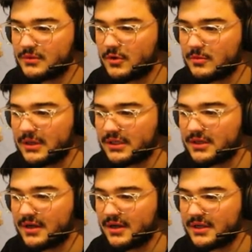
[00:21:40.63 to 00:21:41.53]
Oh my
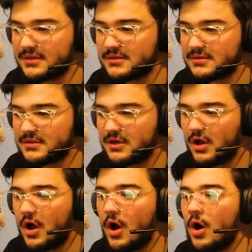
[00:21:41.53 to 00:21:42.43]
god.
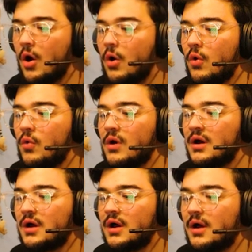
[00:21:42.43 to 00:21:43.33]
Oh
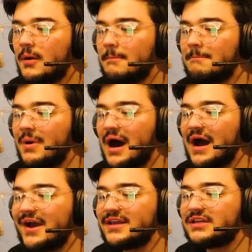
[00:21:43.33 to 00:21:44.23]

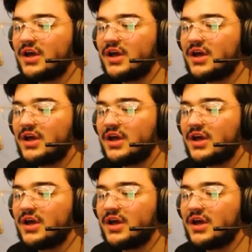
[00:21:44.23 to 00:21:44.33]
my